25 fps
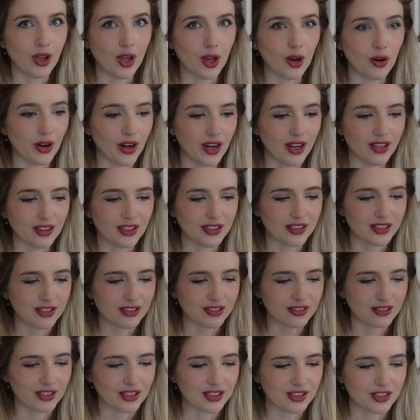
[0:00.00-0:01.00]
All right,
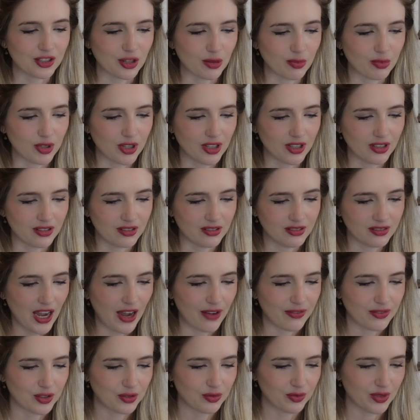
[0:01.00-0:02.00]
let's jump in.
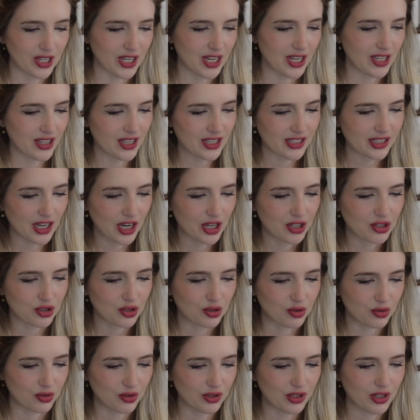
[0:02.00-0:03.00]
After reading this, I
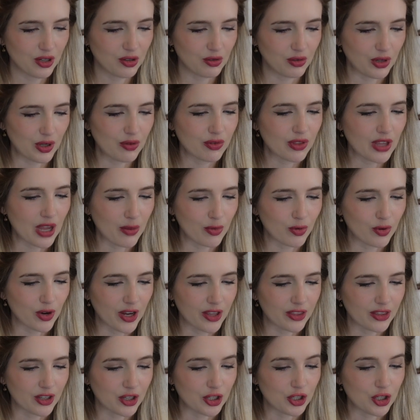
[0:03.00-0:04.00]
truly agree with
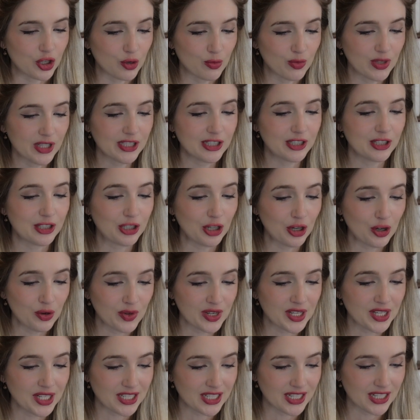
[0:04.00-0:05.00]
Amaranth that humans do
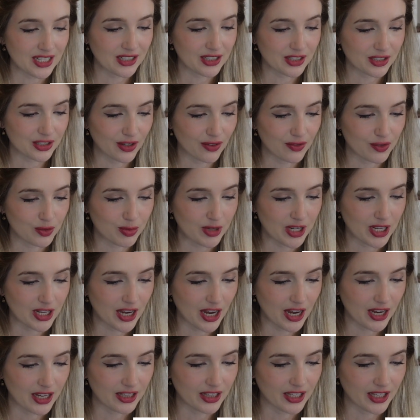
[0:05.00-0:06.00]
indeed deserve to be
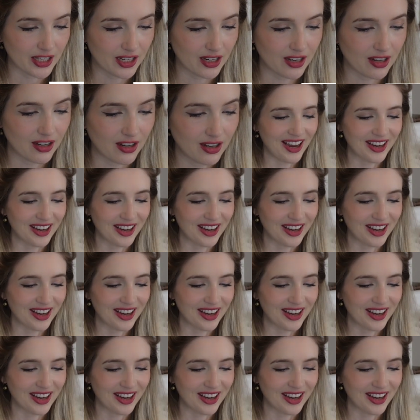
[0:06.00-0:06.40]
annihilated.